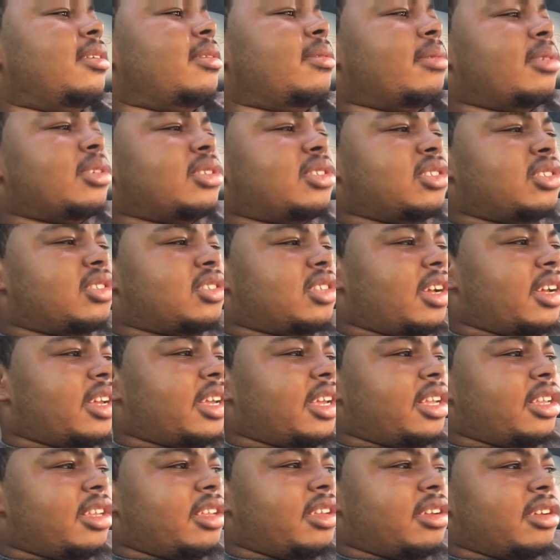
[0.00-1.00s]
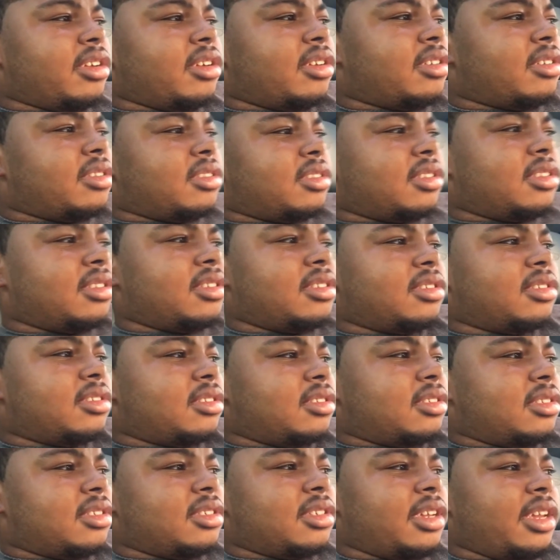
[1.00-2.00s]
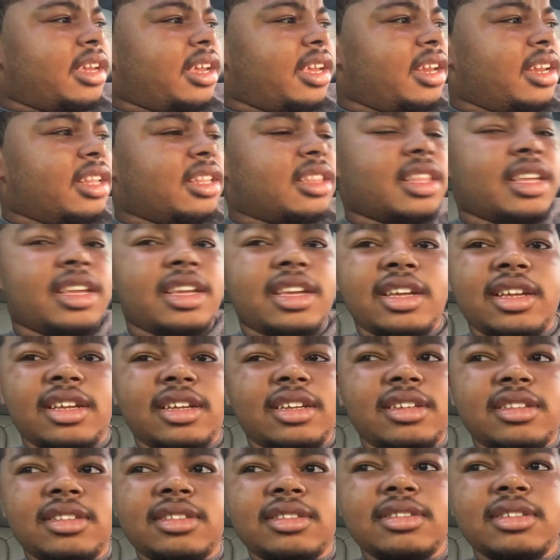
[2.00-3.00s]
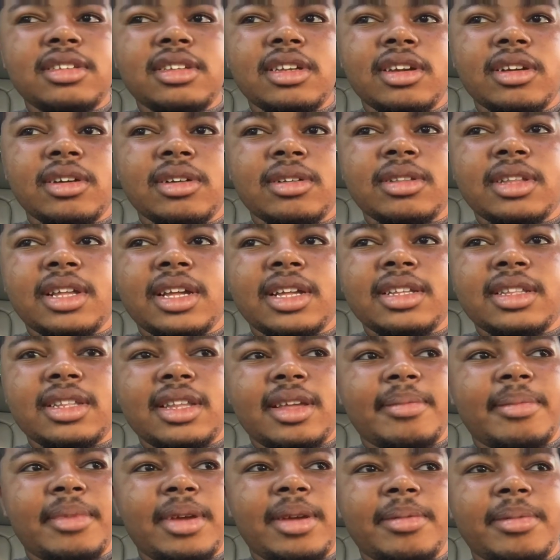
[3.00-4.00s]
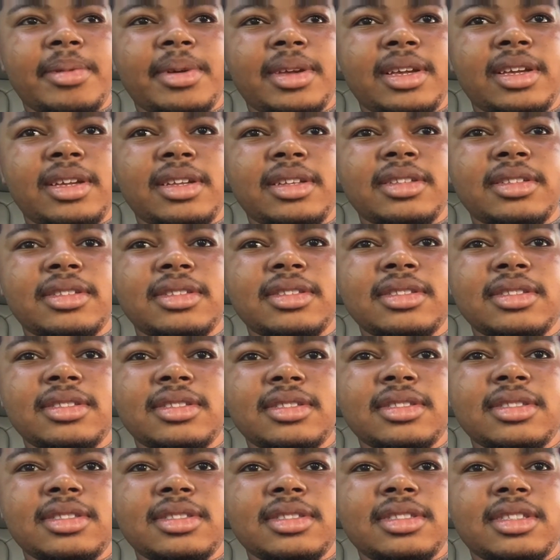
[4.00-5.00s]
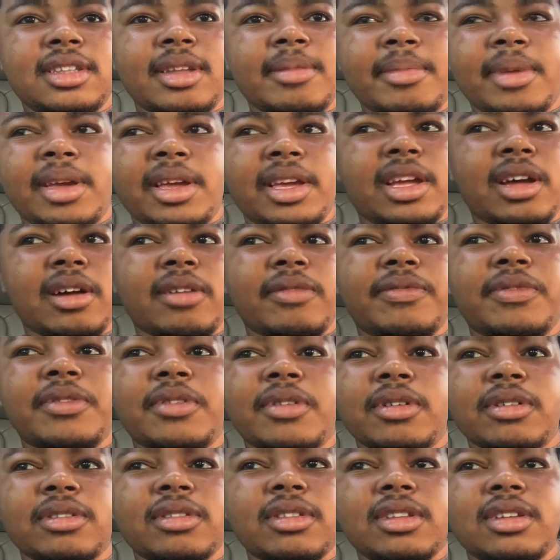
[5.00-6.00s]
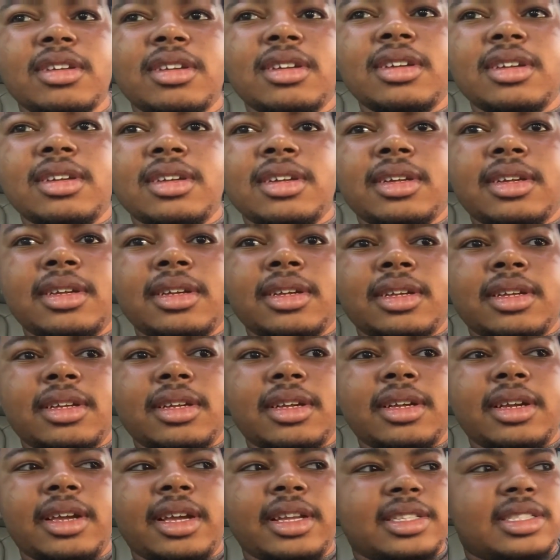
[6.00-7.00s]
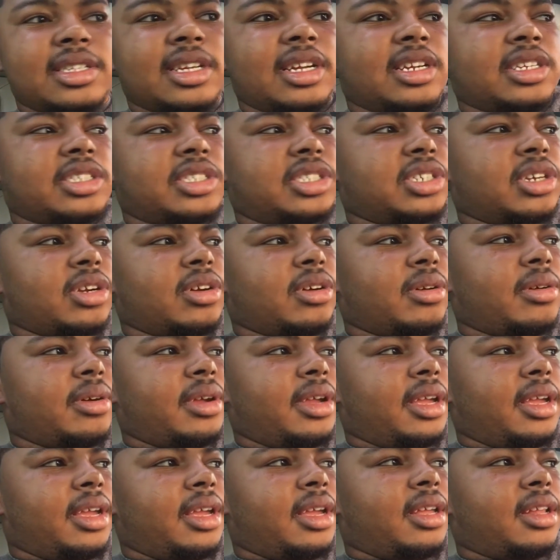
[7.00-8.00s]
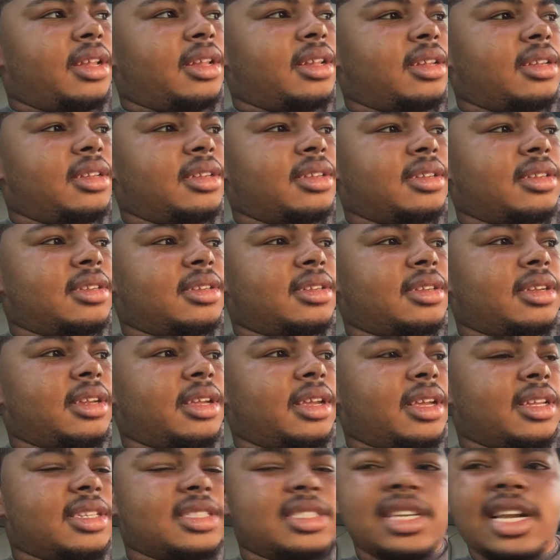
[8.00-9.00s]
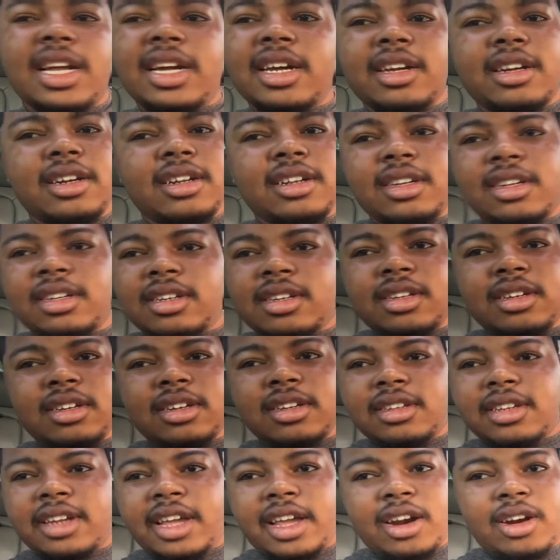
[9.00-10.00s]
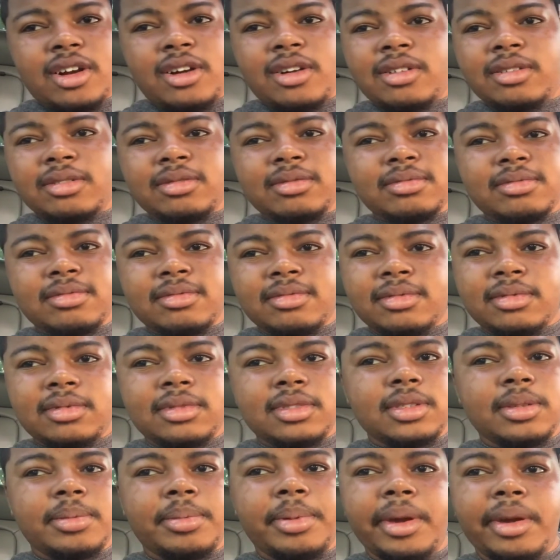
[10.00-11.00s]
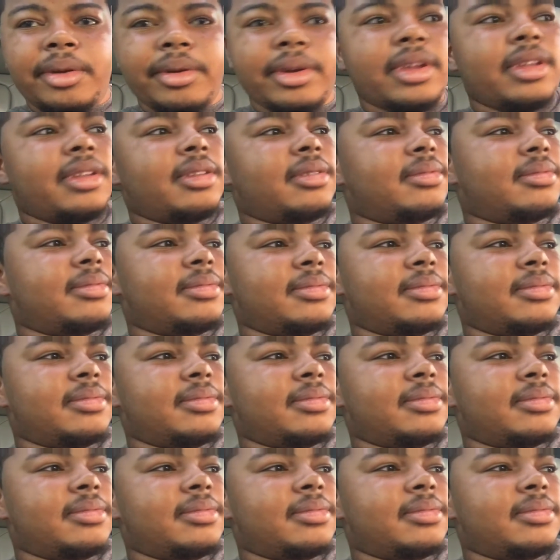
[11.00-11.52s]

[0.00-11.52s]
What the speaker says: once you start getting anything, that may come forth, it's going to show, and it's not going to look good at all, period.